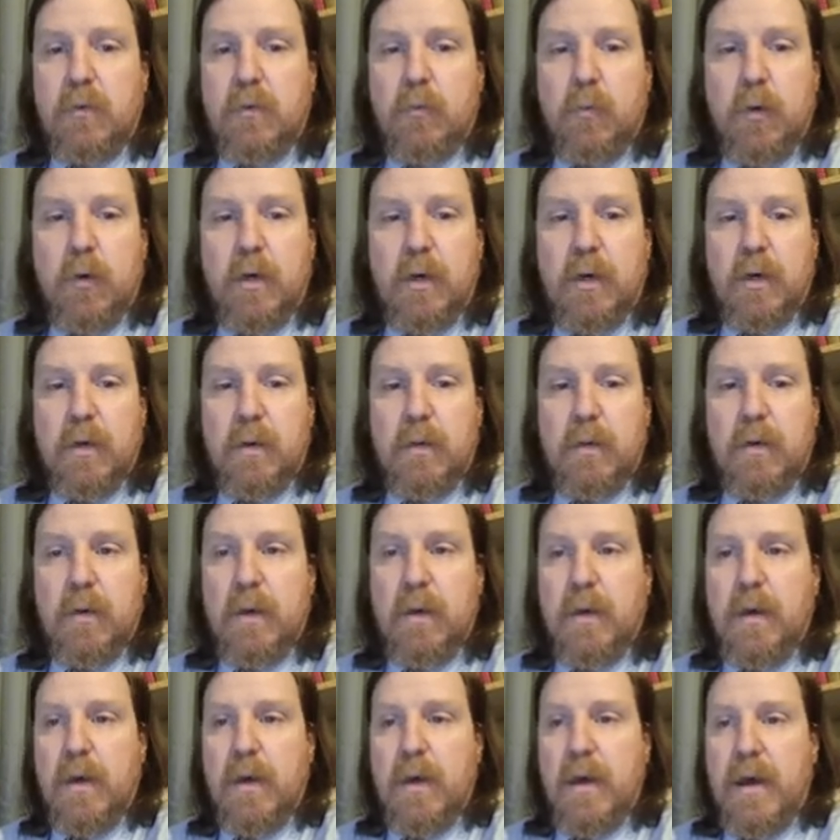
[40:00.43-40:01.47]
will.
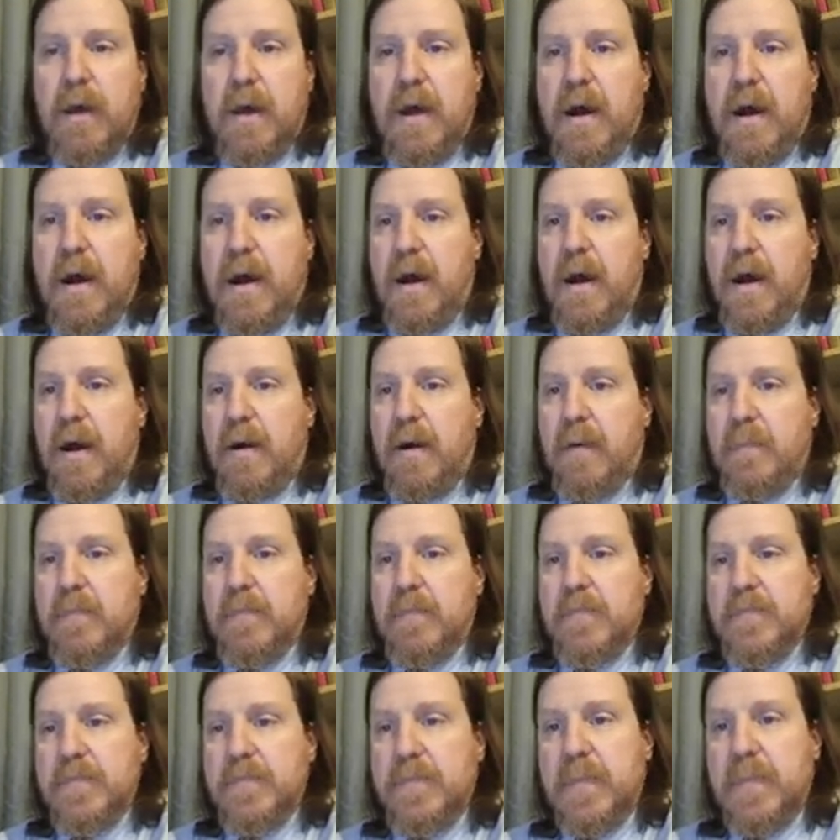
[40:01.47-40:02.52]

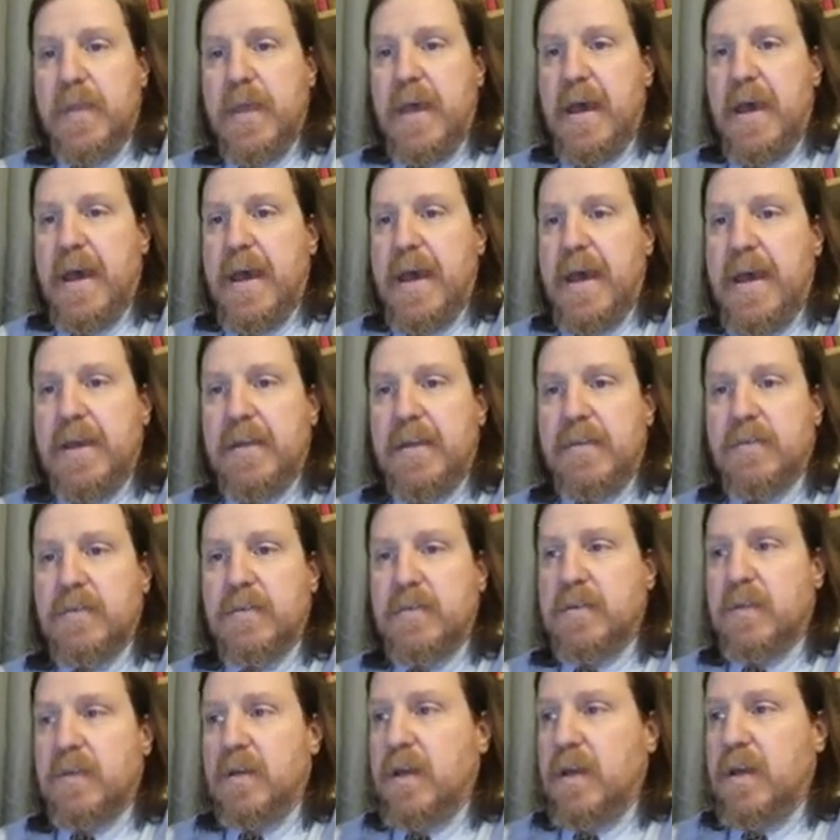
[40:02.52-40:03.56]
And
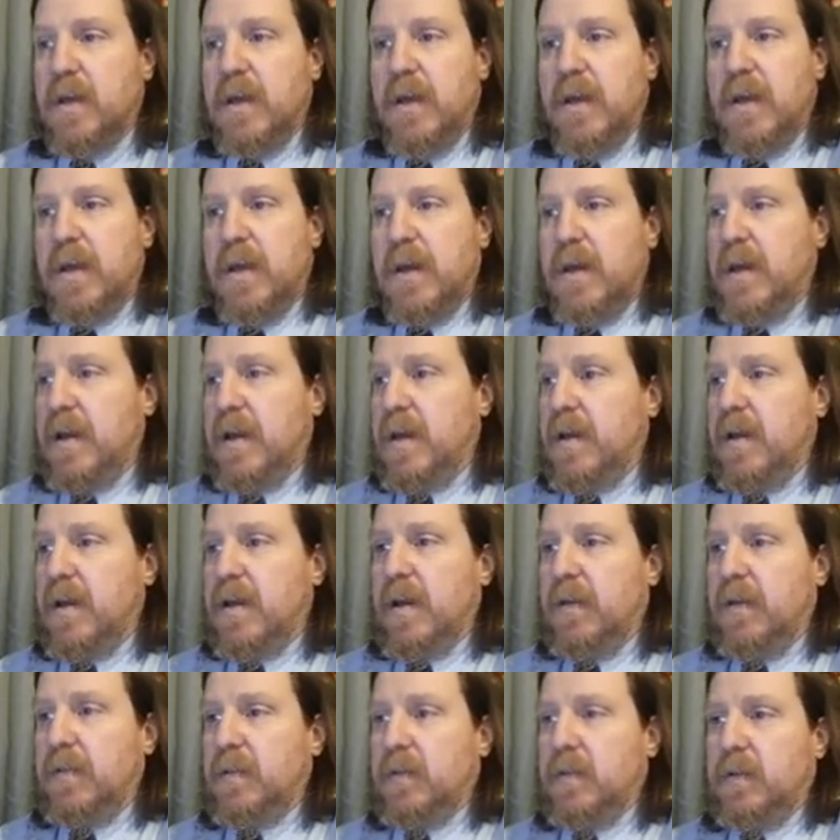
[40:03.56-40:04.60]

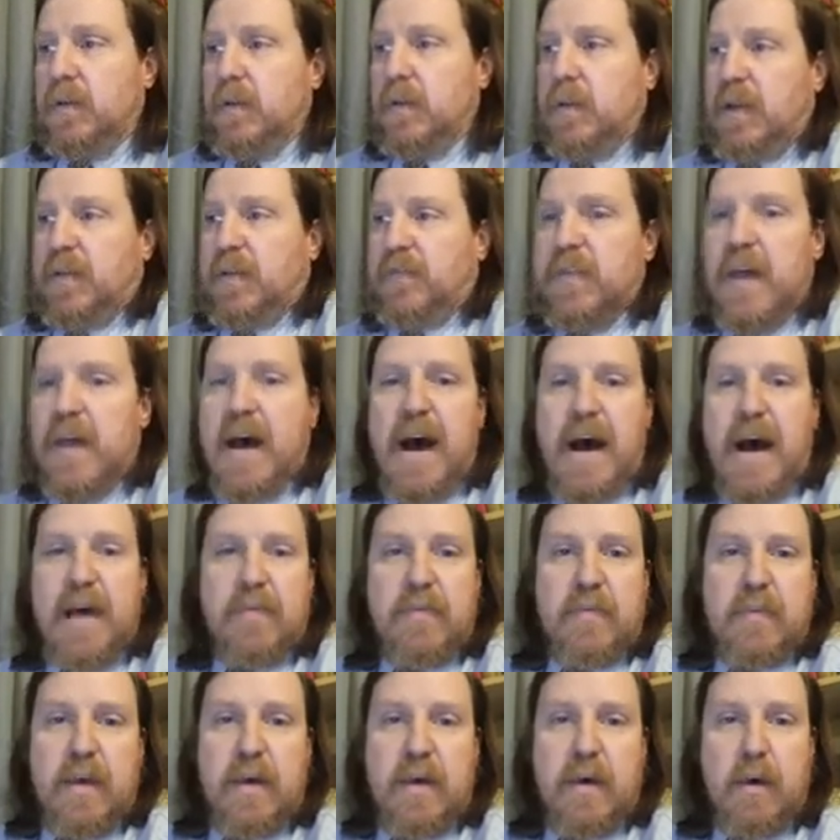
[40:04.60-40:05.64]
if
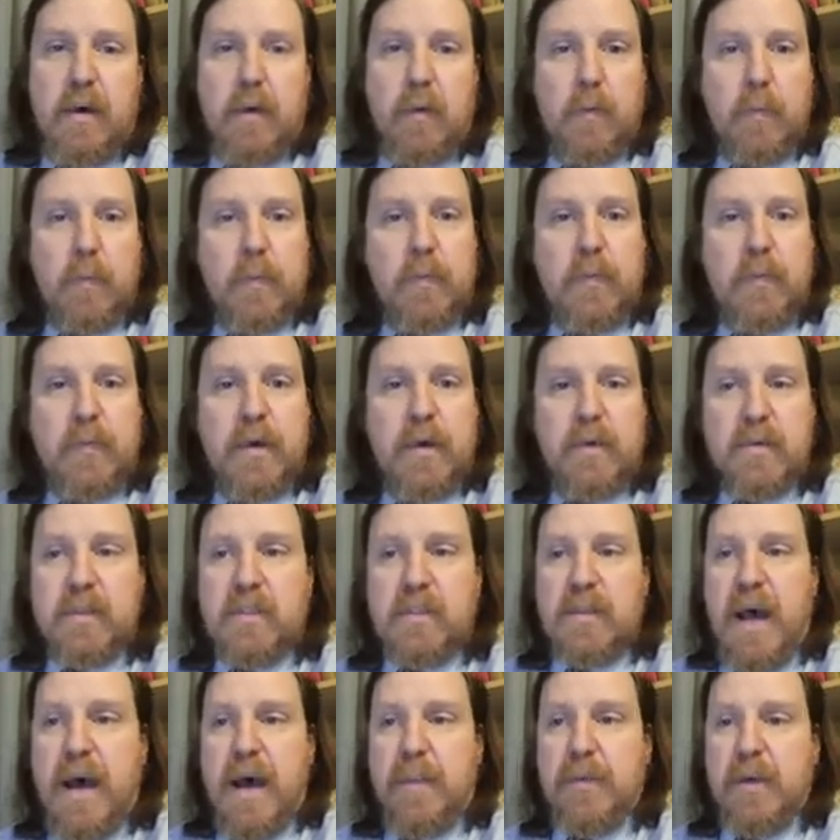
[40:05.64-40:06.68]
not, they'll
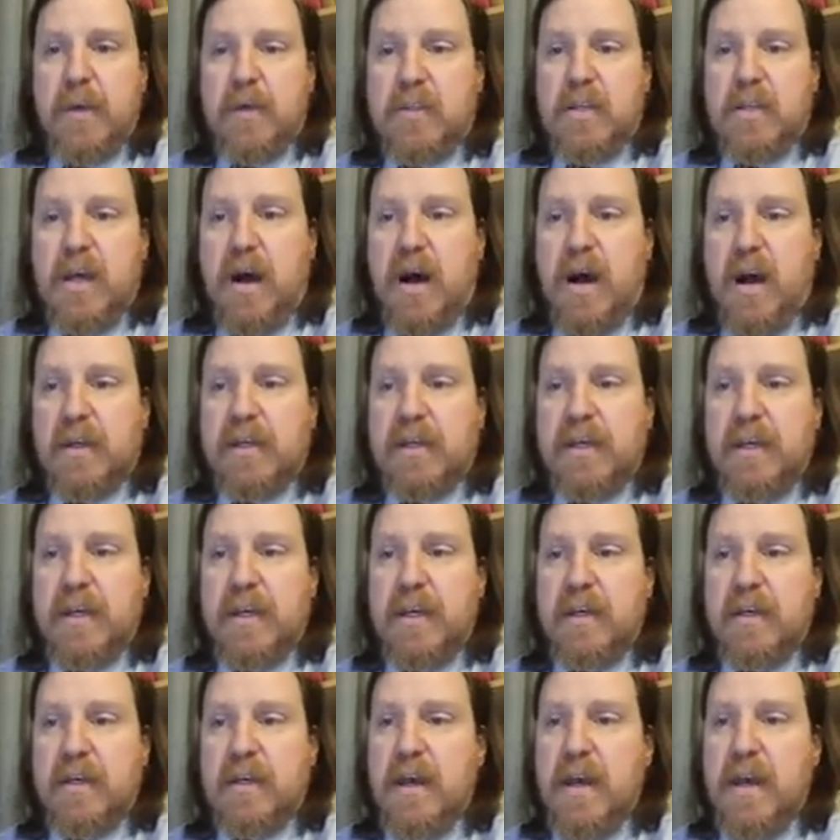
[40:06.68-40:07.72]
stop their
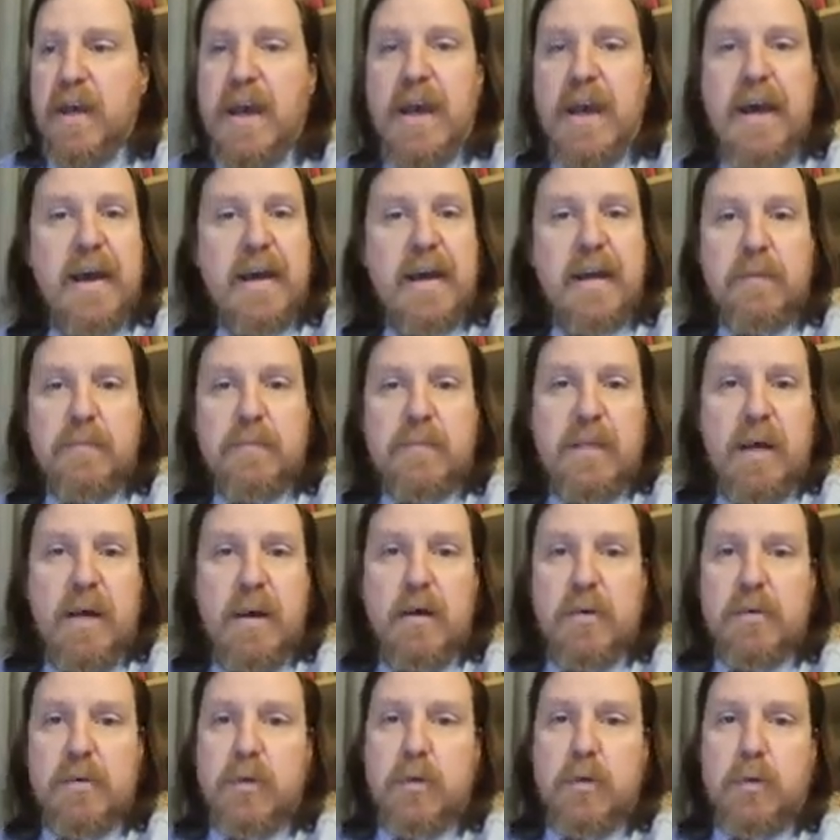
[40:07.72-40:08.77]
talking. And I'm
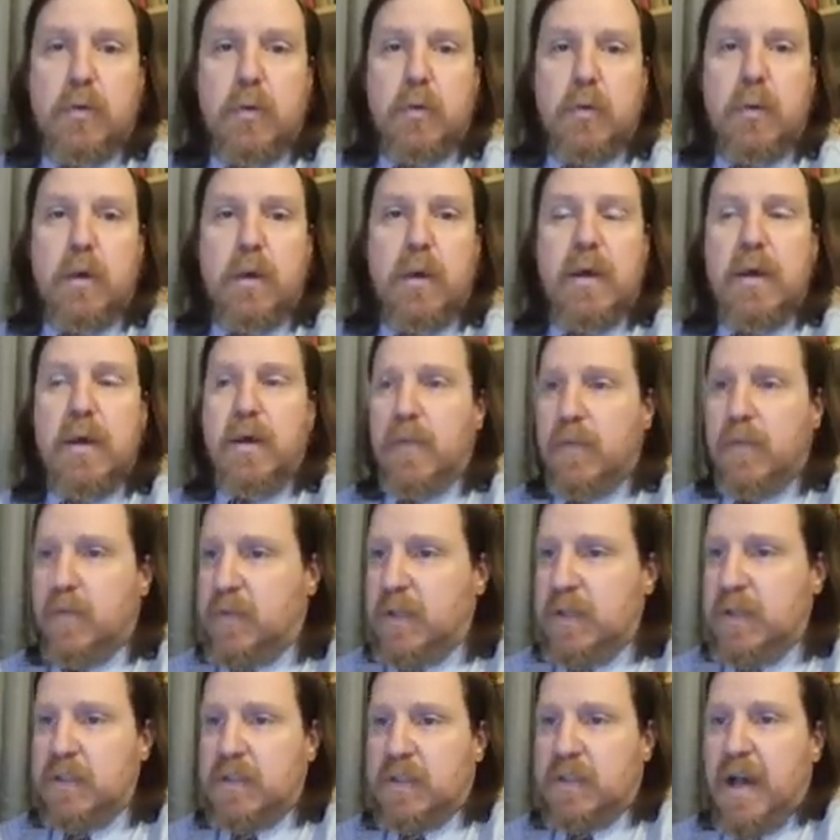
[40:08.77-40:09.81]
telling you,
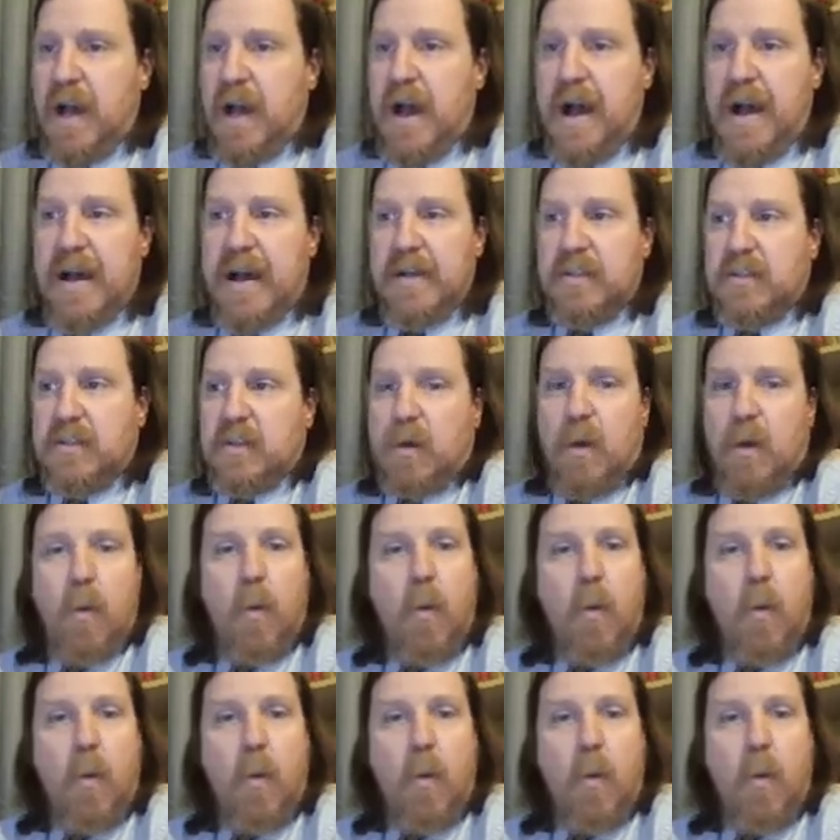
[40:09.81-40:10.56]
these guys,